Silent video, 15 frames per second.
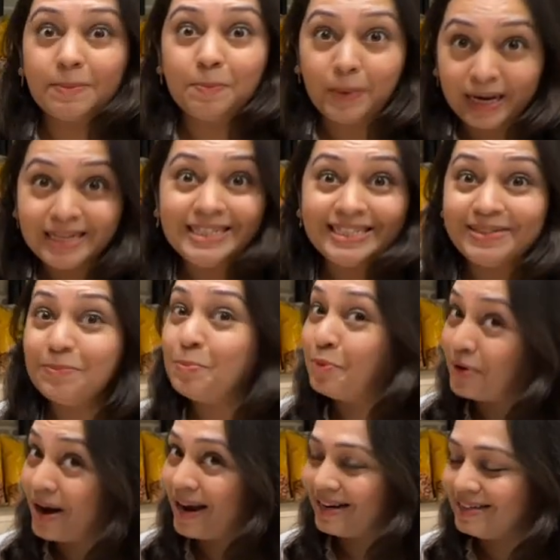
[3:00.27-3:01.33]
Indian
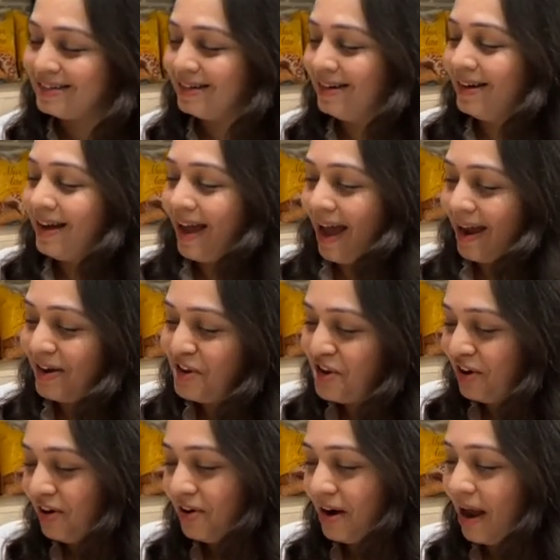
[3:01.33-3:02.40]
bread. And here
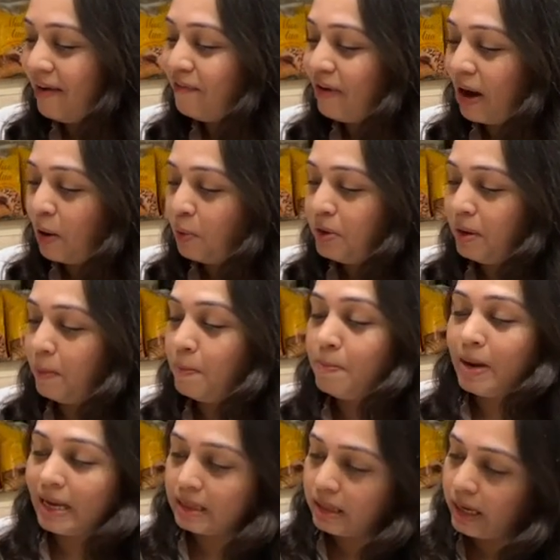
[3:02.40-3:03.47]
I found
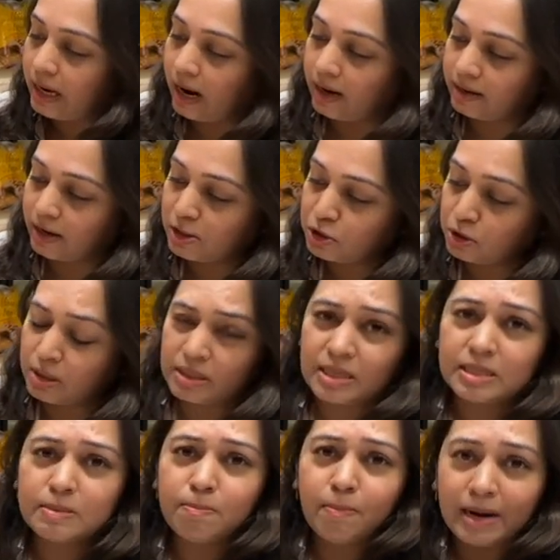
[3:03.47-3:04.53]
methi atta. So this
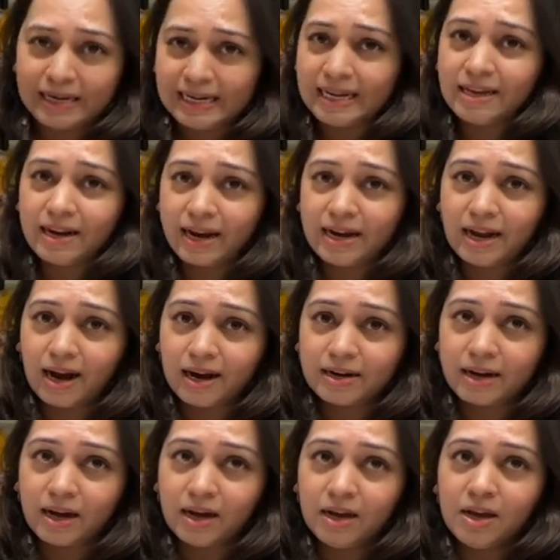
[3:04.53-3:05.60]
is multigrain
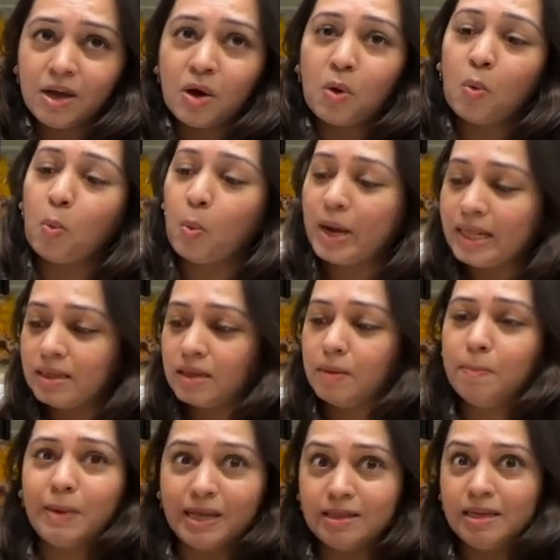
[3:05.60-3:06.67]
atta with
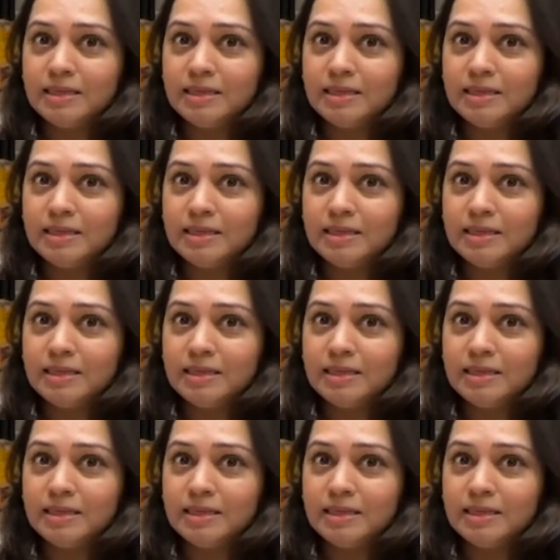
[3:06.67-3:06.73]
methi